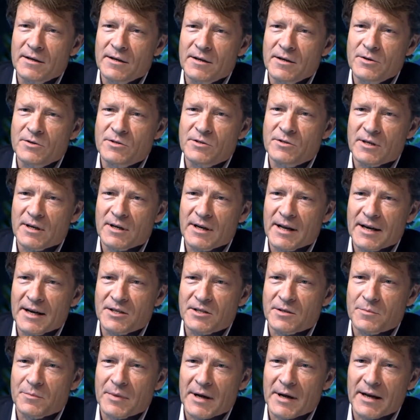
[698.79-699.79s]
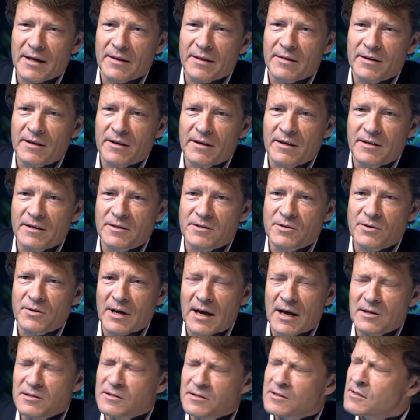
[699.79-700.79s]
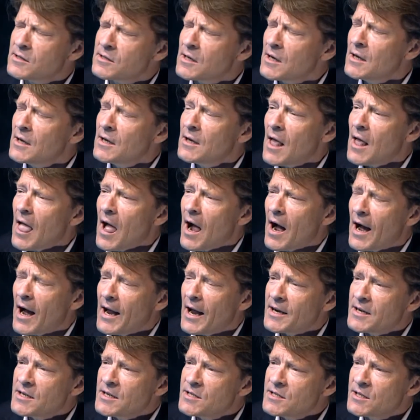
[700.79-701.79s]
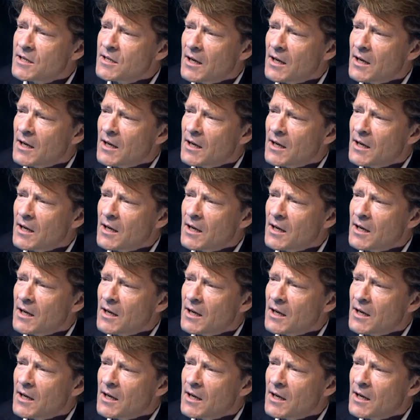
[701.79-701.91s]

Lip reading: lose an election back in the early 2000s. And